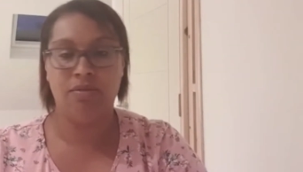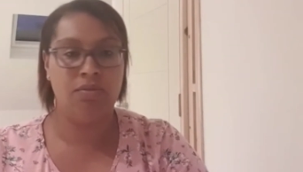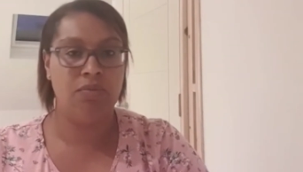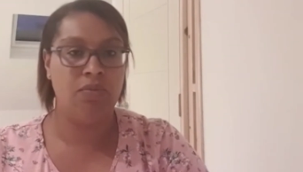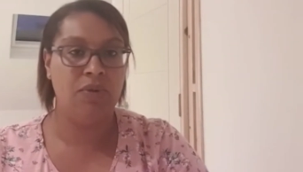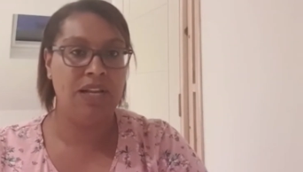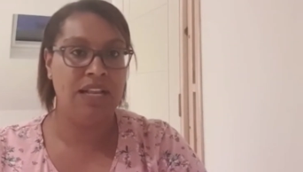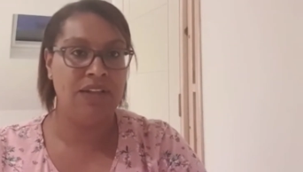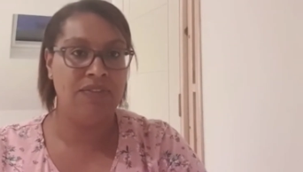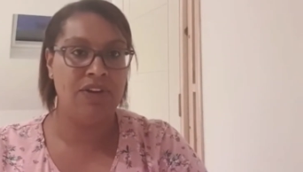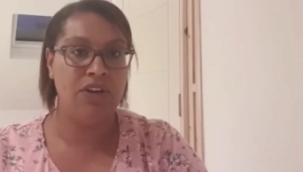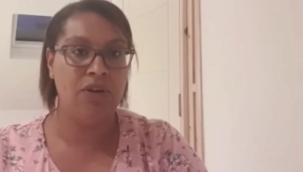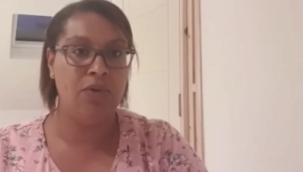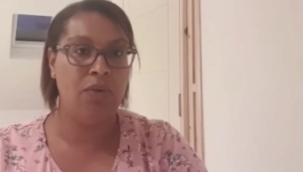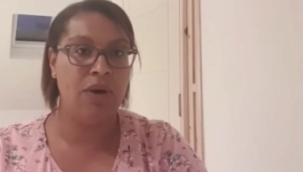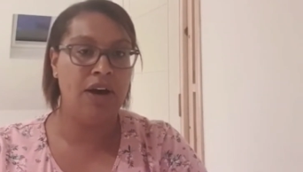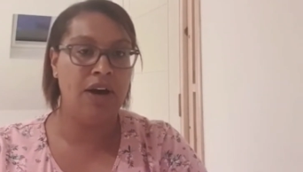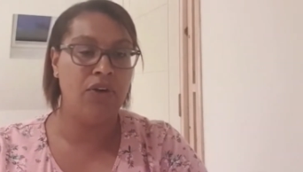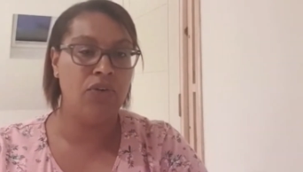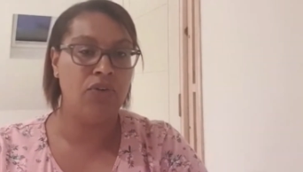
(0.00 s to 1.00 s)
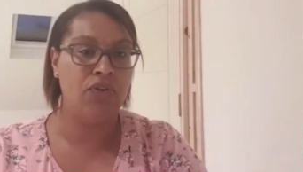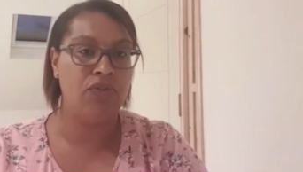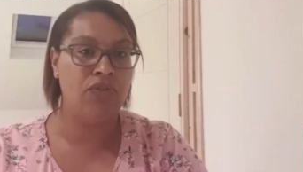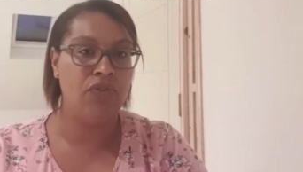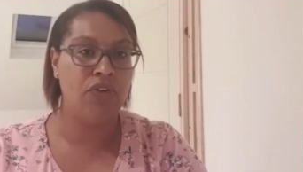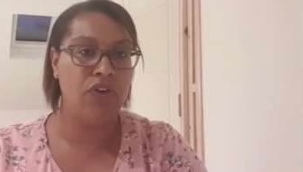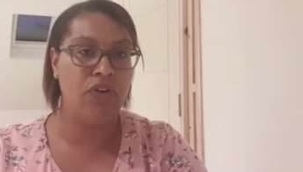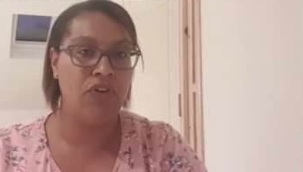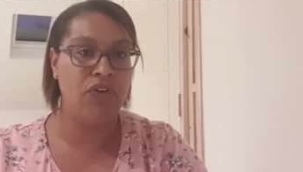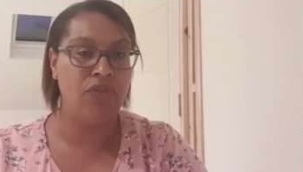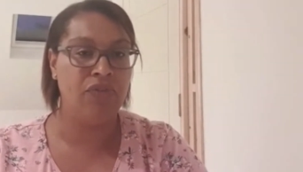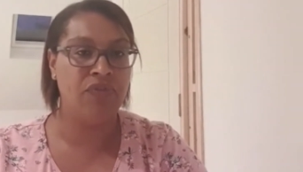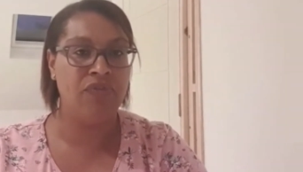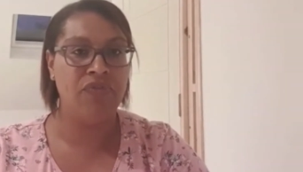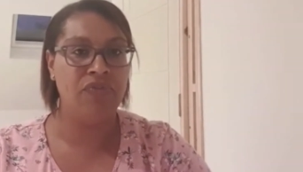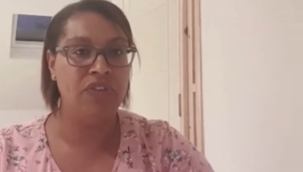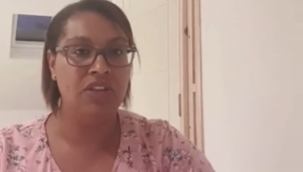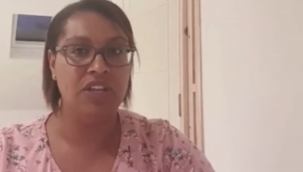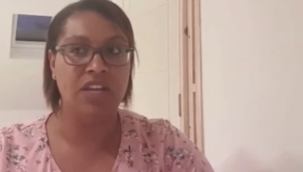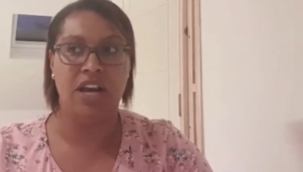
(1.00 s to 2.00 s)
we live in a world full of,
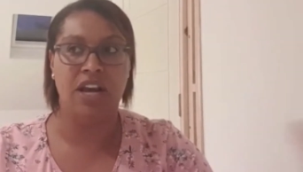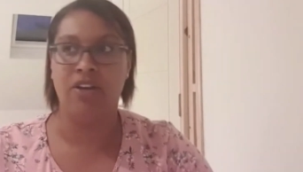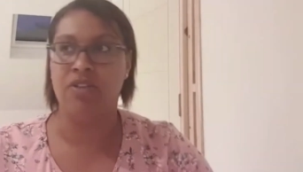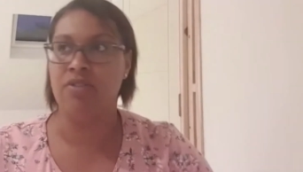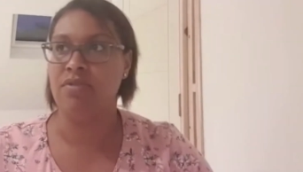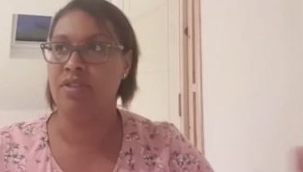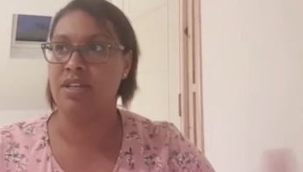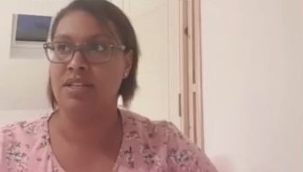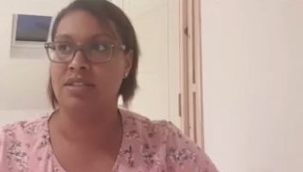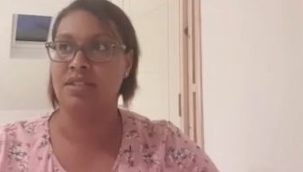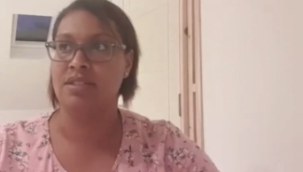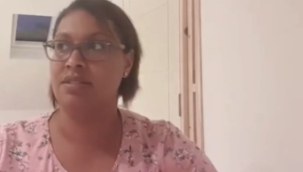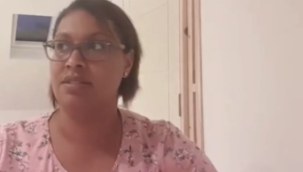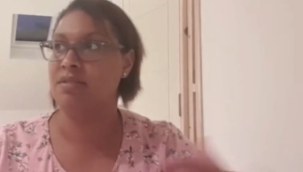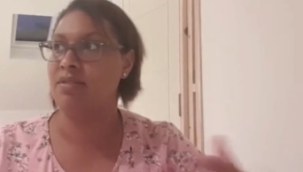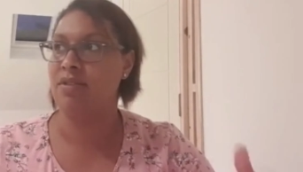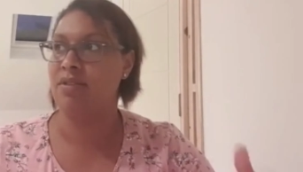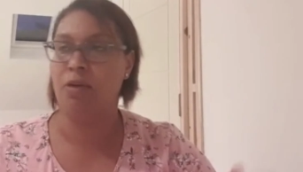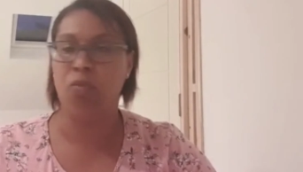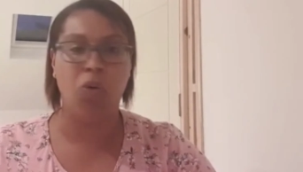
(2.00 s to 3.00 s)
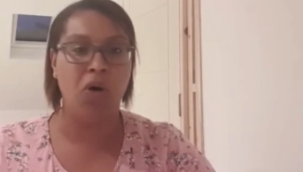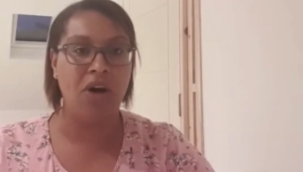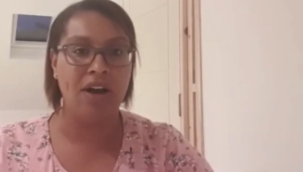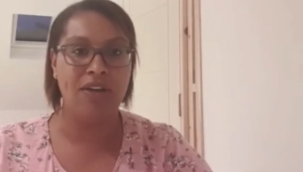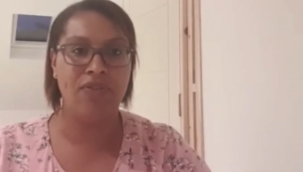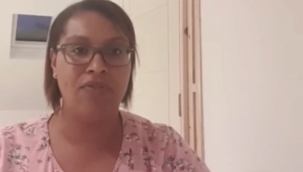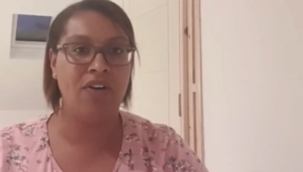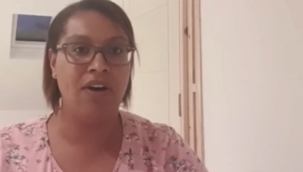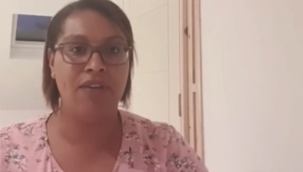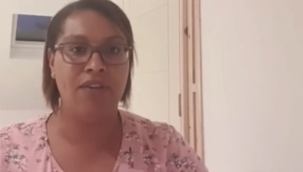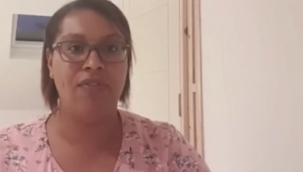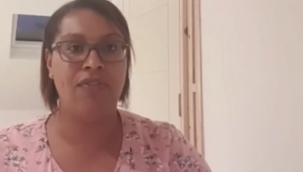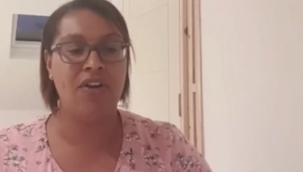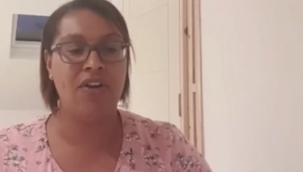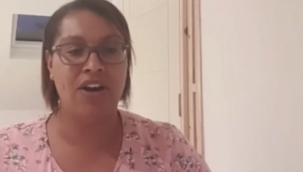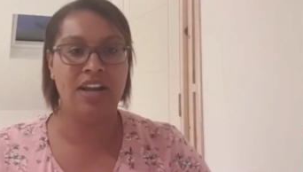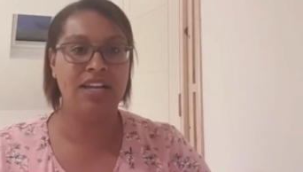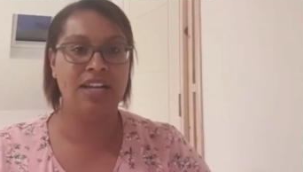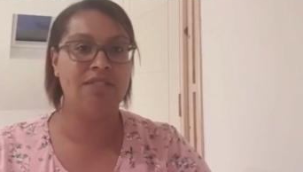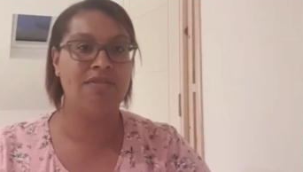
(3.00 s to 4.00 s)
you know, there's Wi-Fi
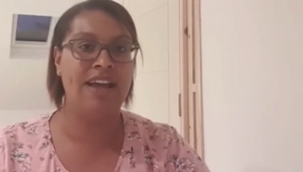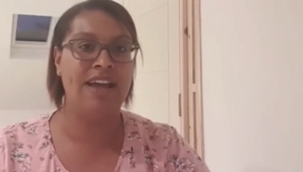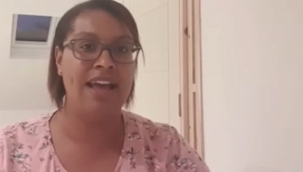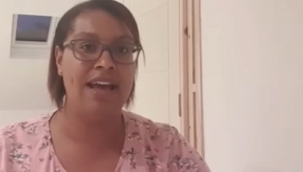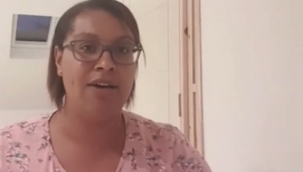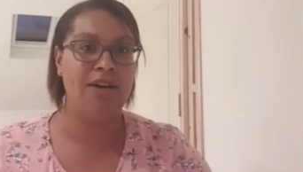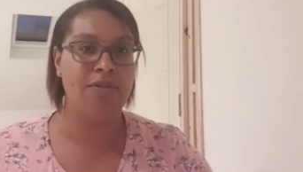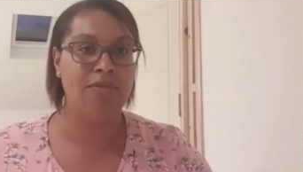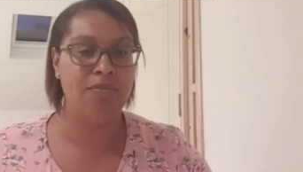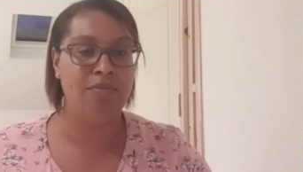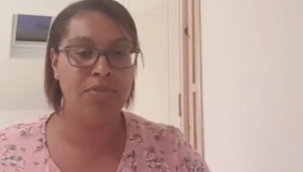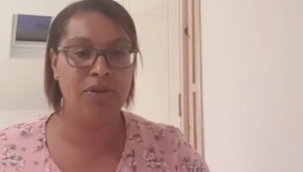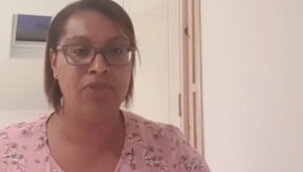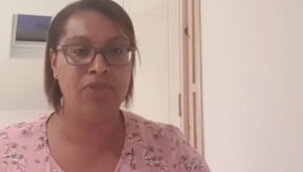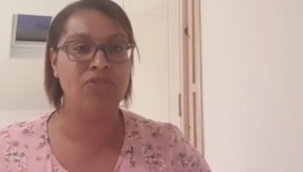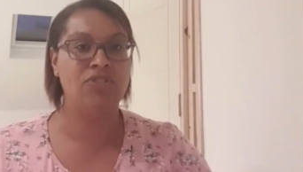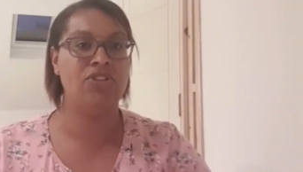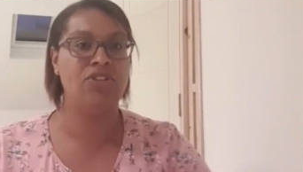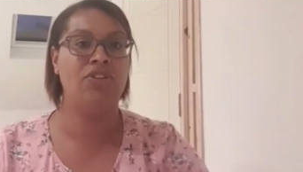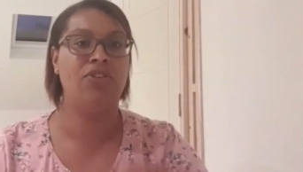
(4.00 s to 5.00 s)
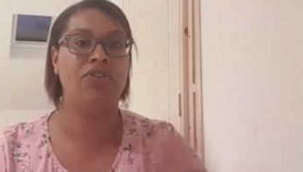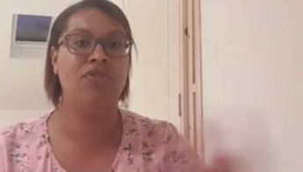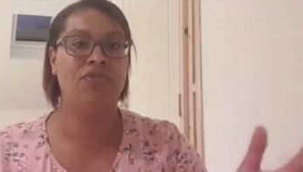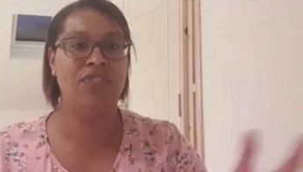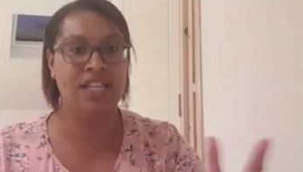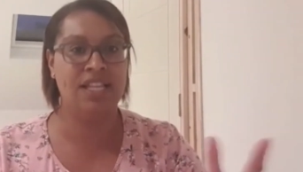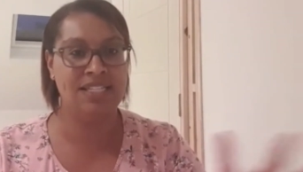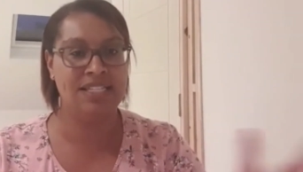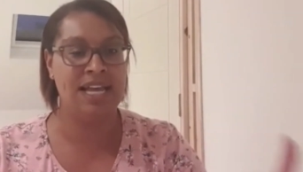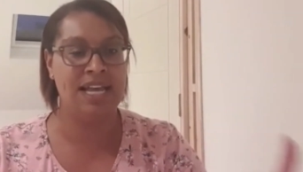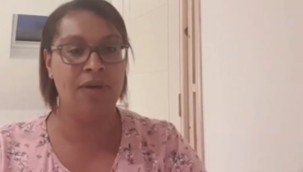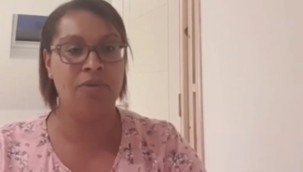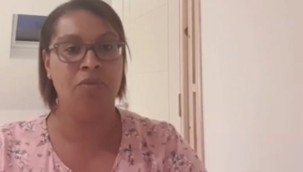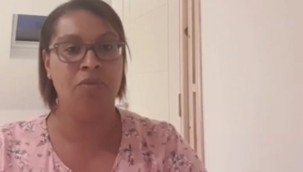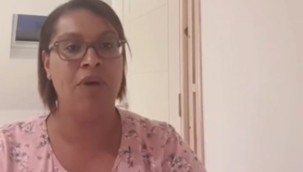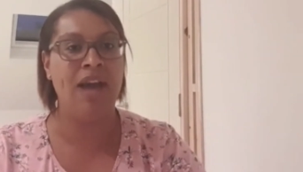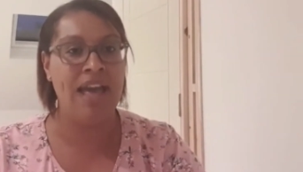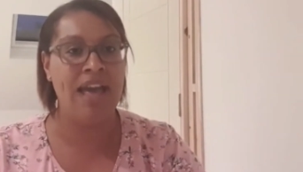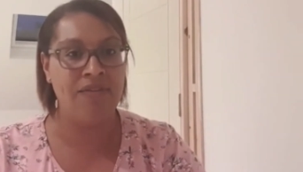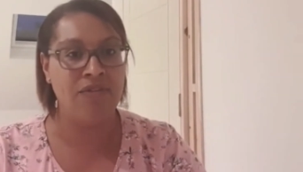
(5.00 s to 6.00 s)
flying around, Bluetooth, this, that, and
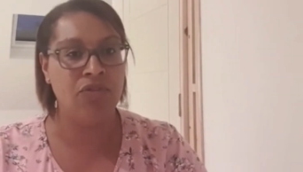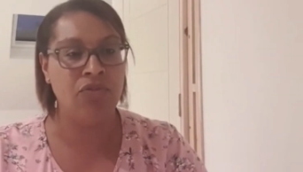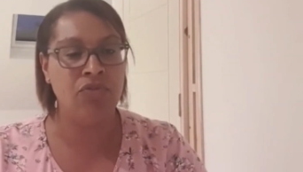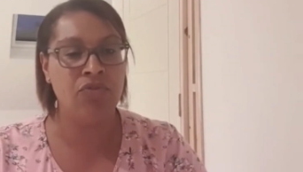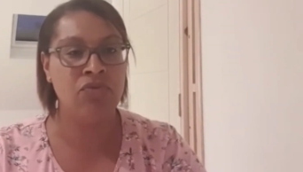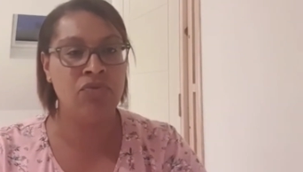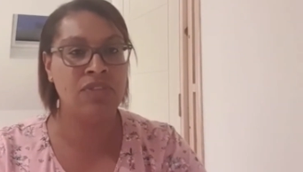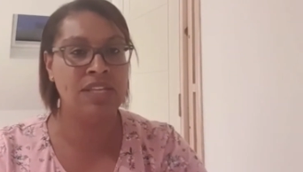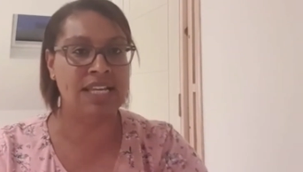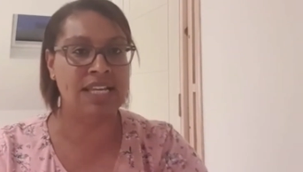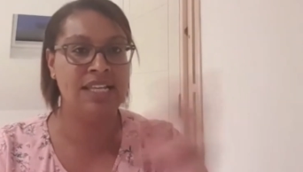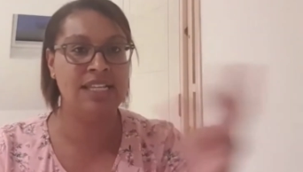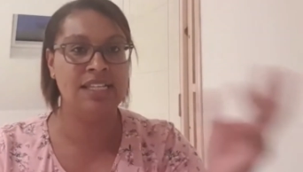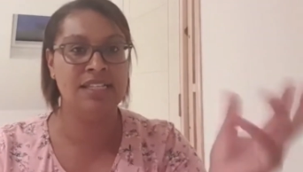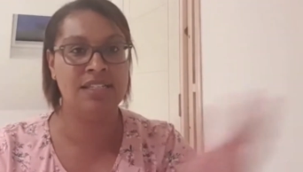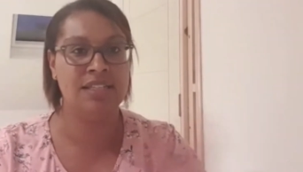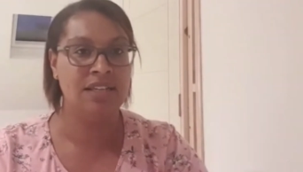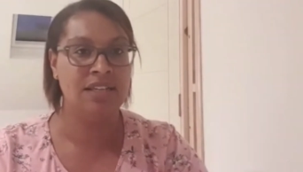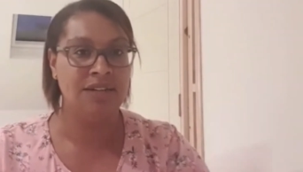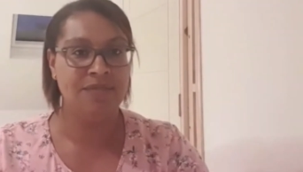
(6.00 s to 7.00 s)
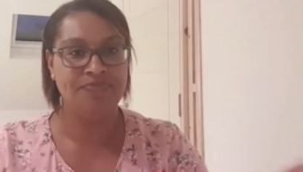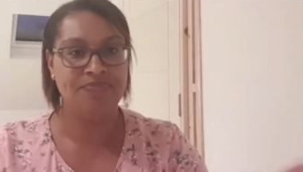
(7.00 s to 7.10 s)
whatever, all these